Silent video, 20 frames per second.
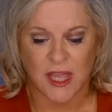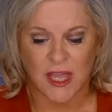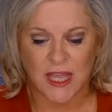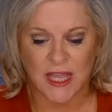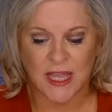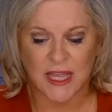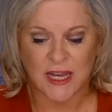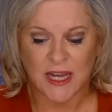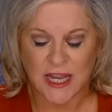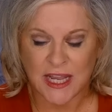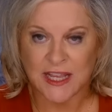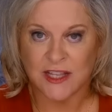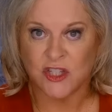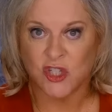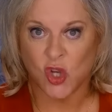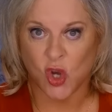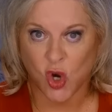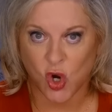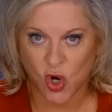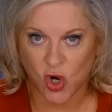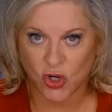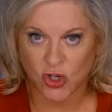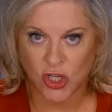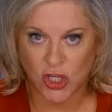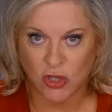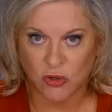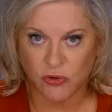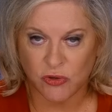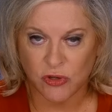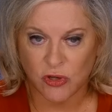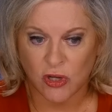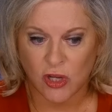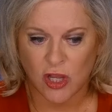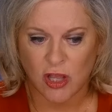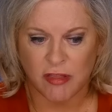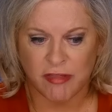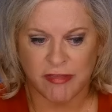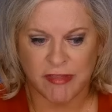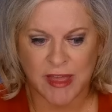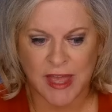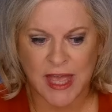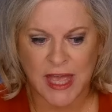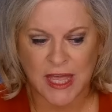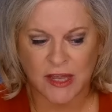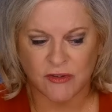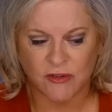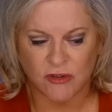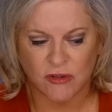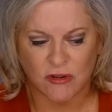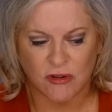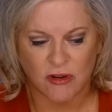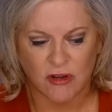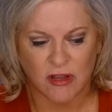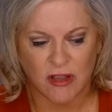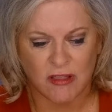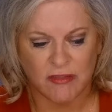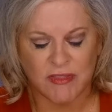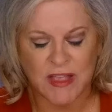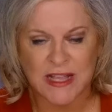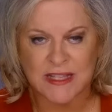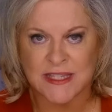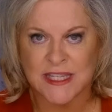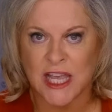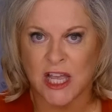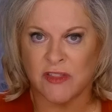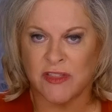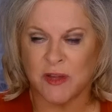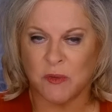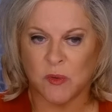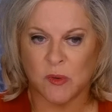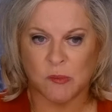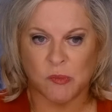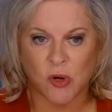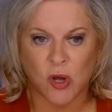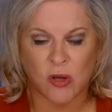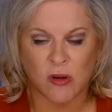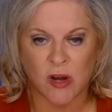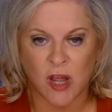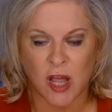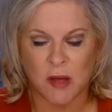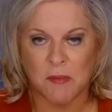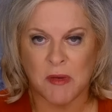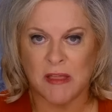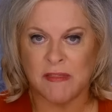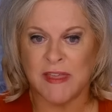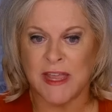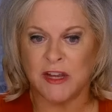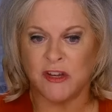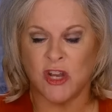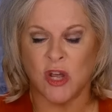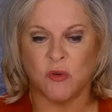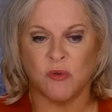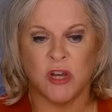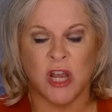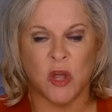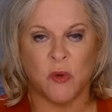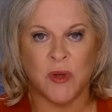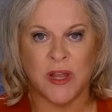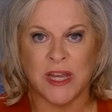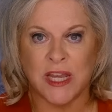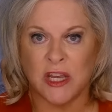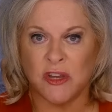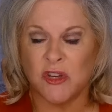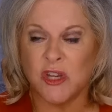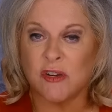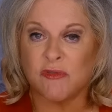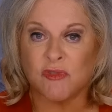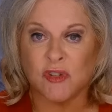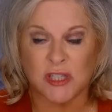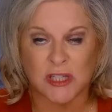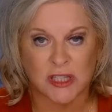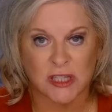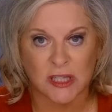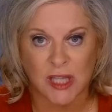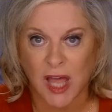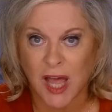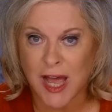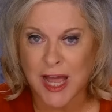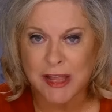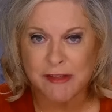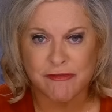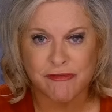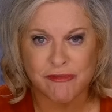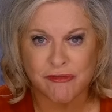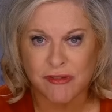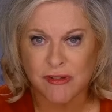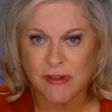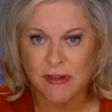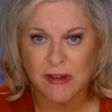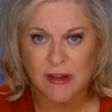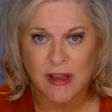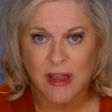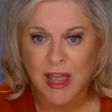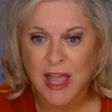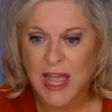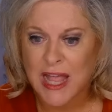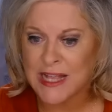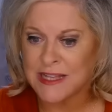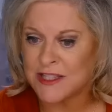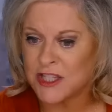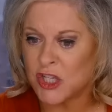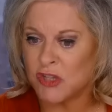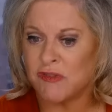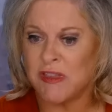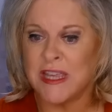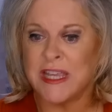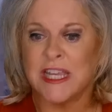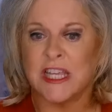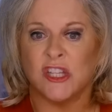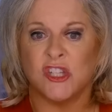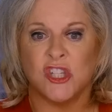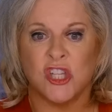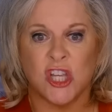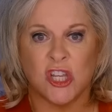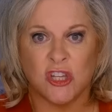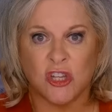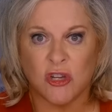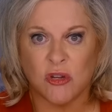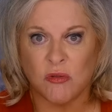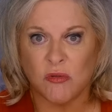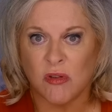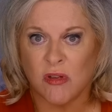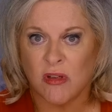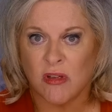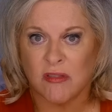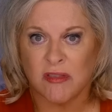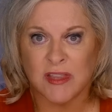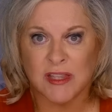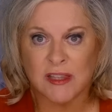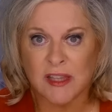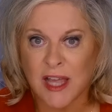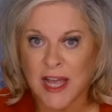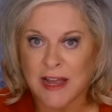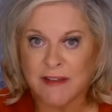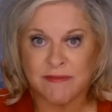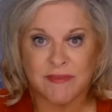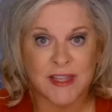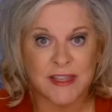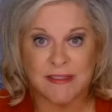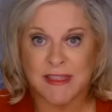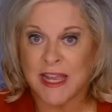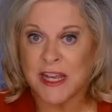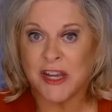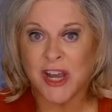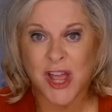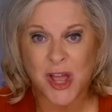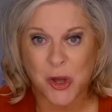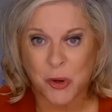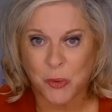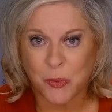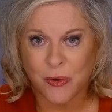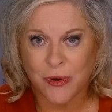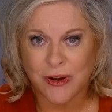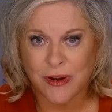It is argued that that's how they were brought up. They don't know any different life. And so they continue the life that they know.